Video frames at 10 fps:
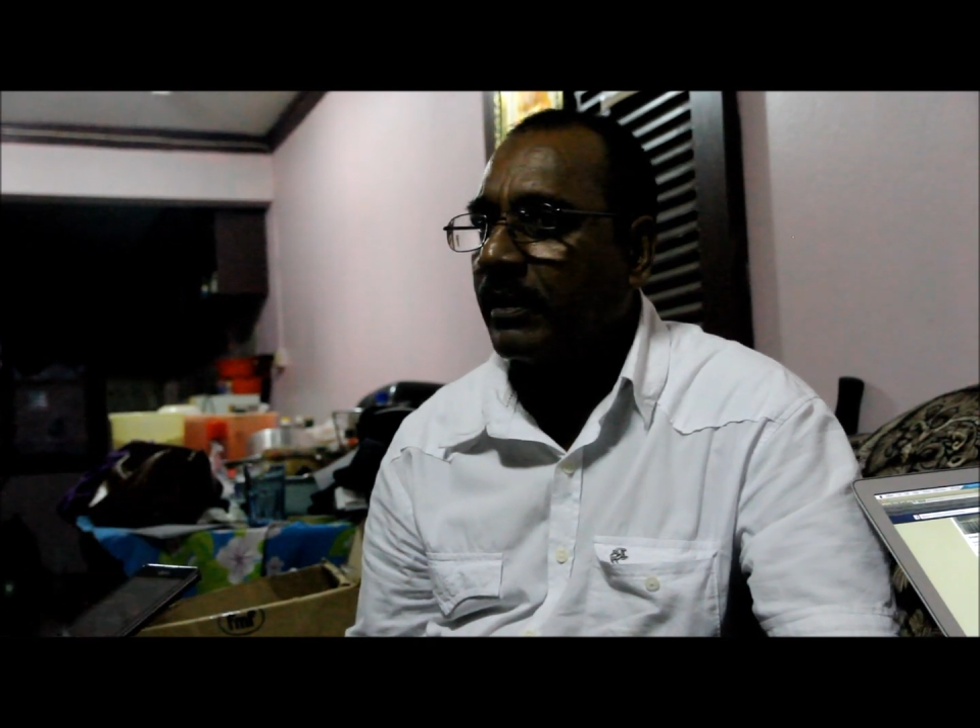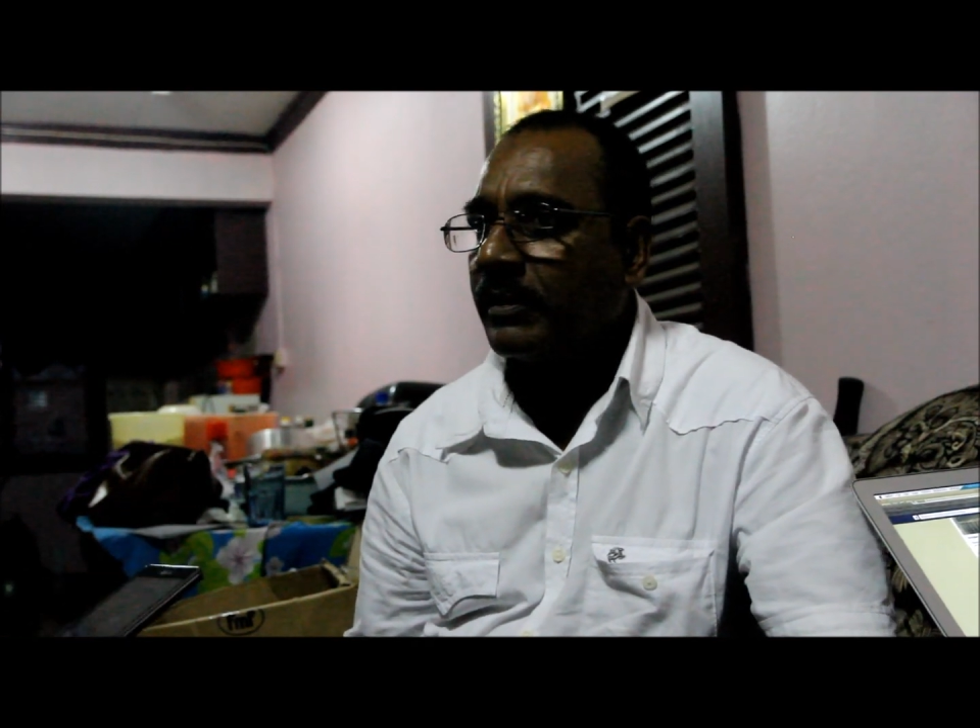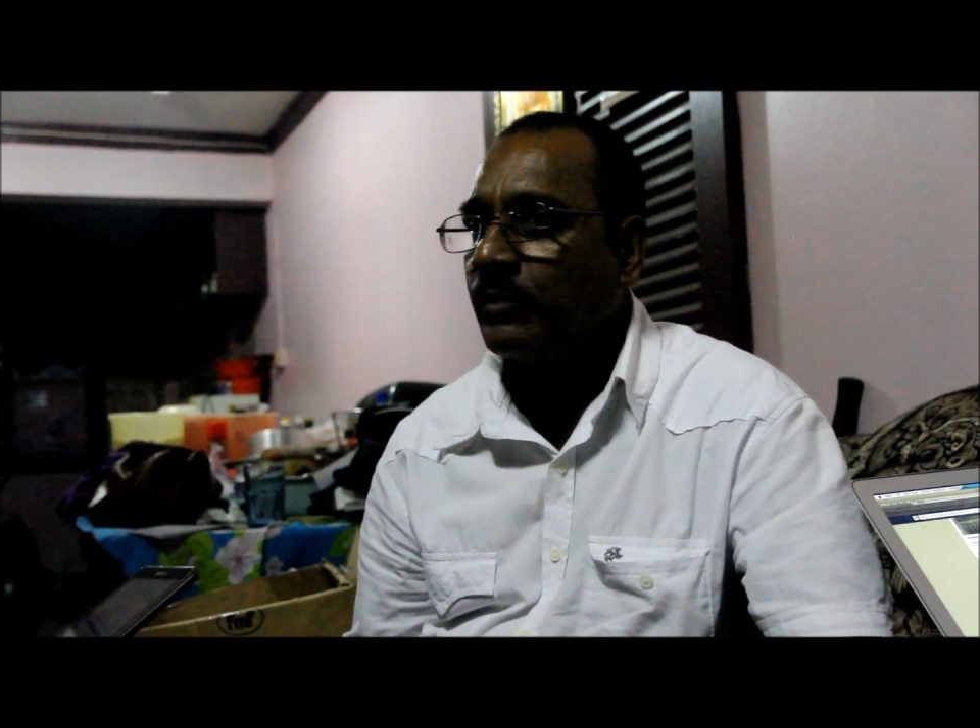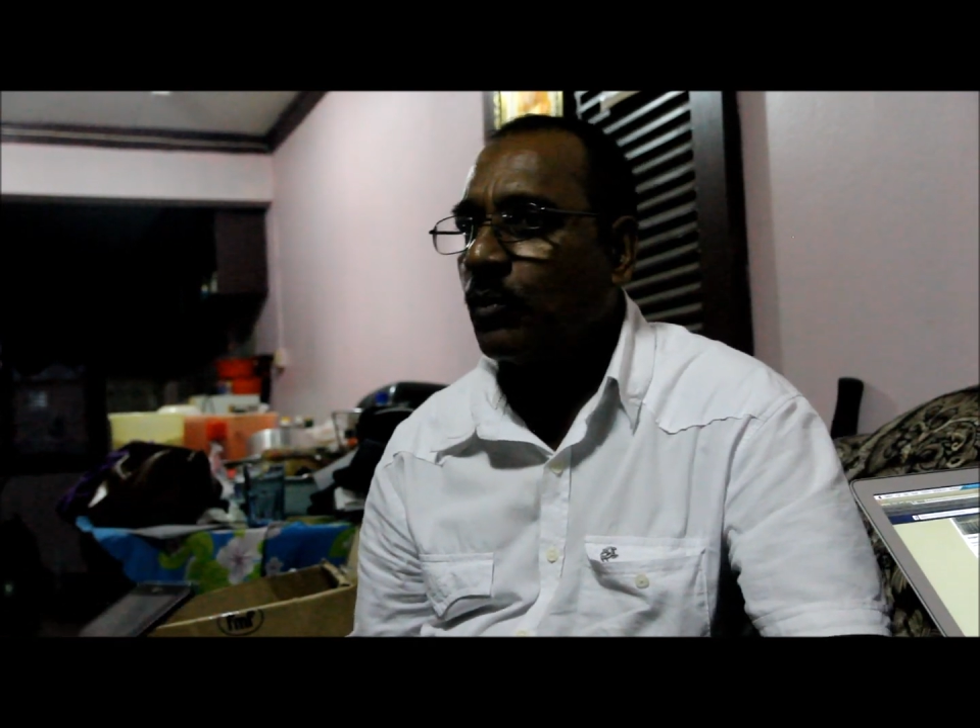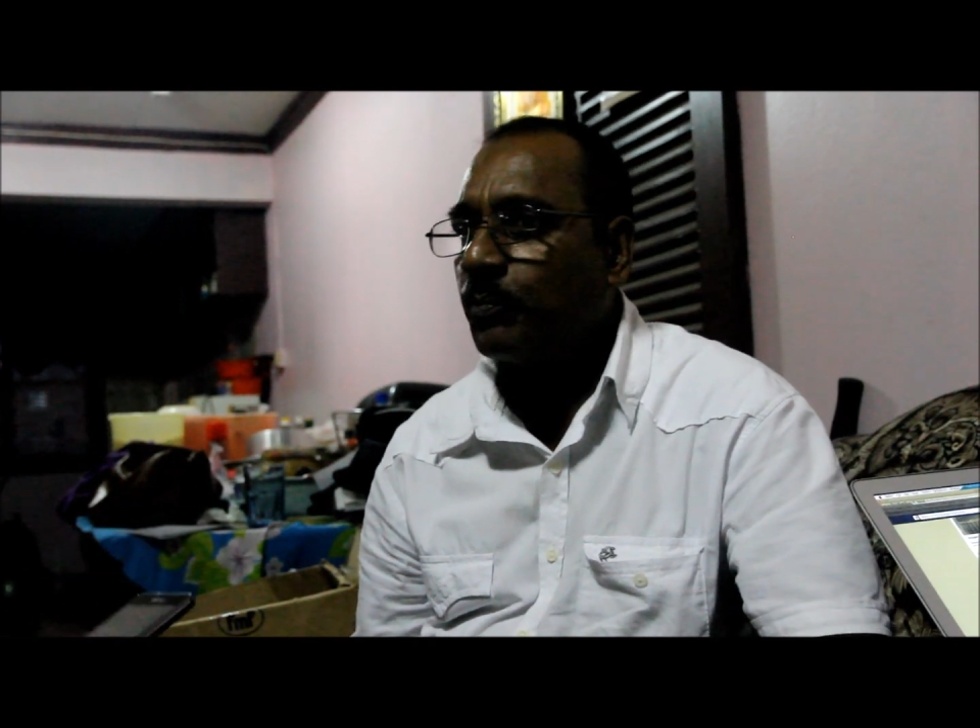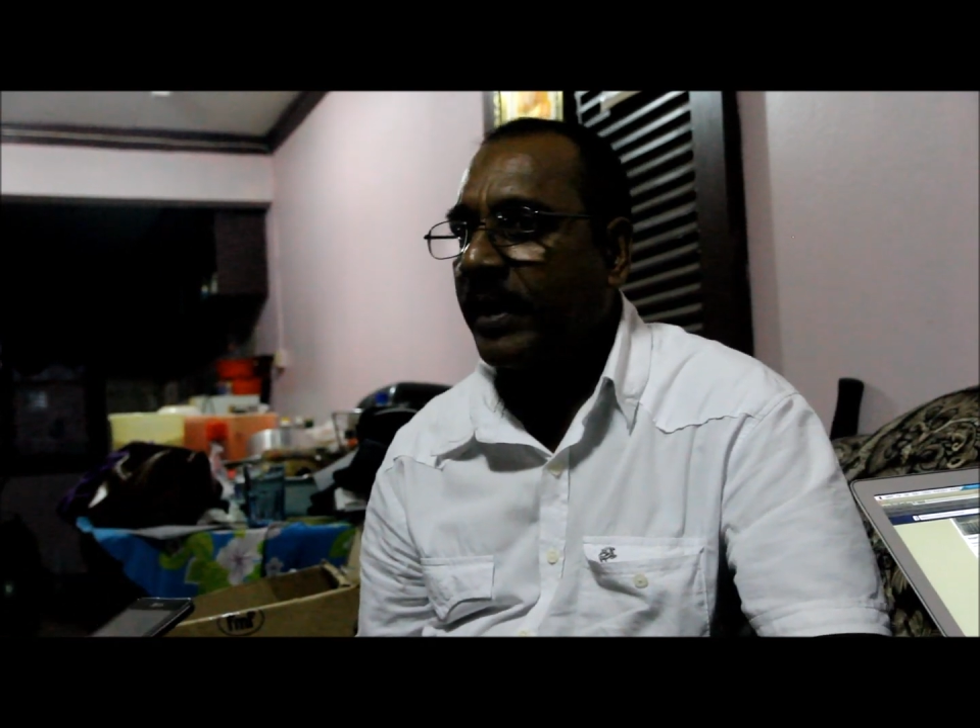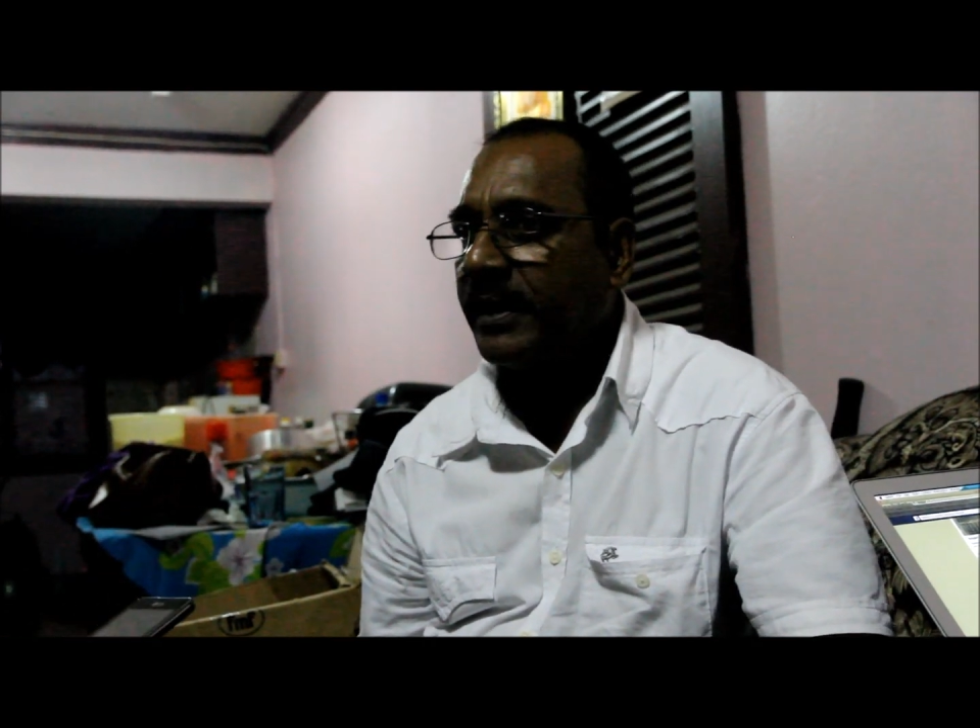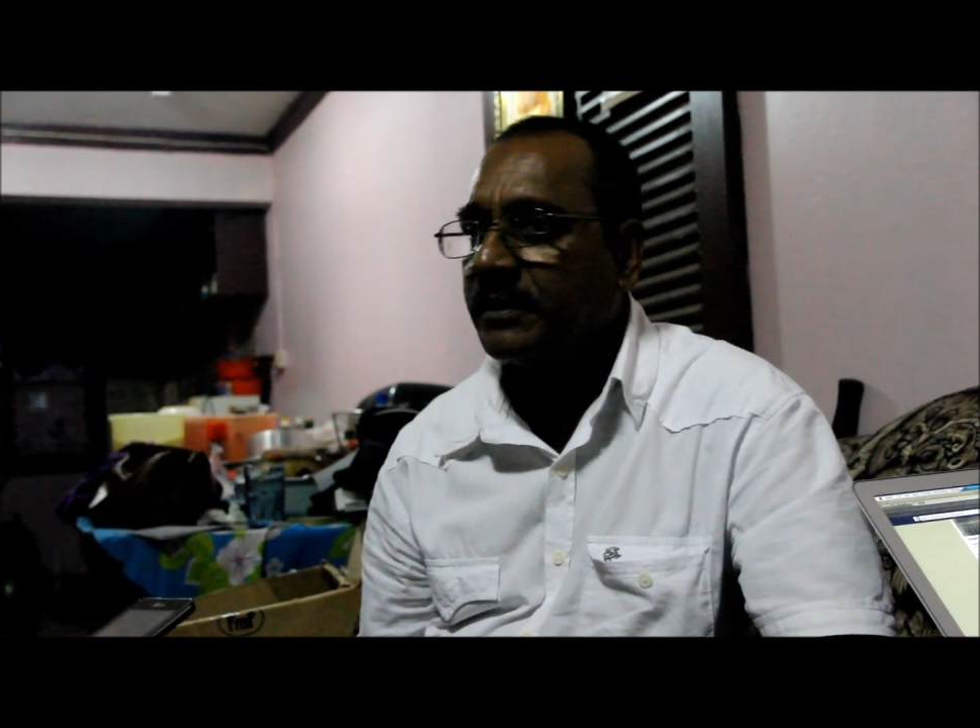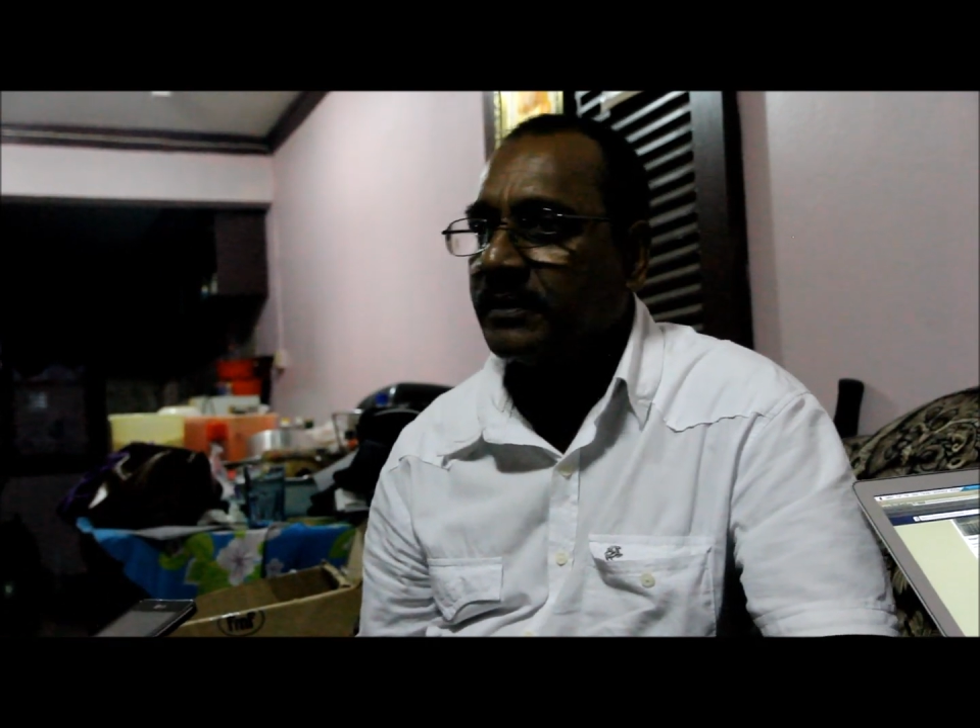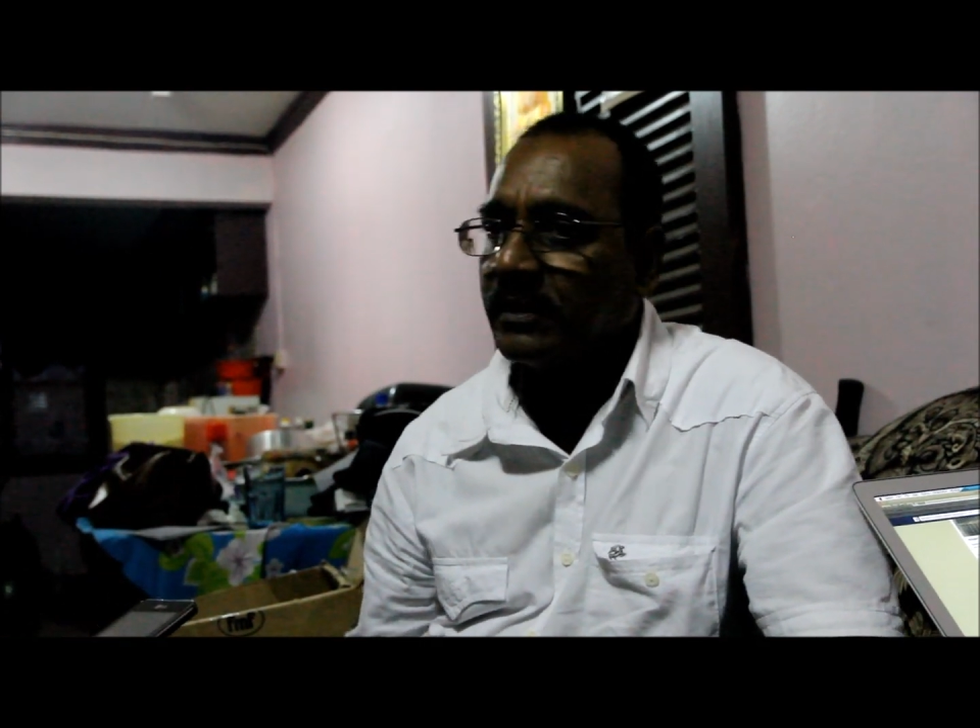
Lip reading: you know, paid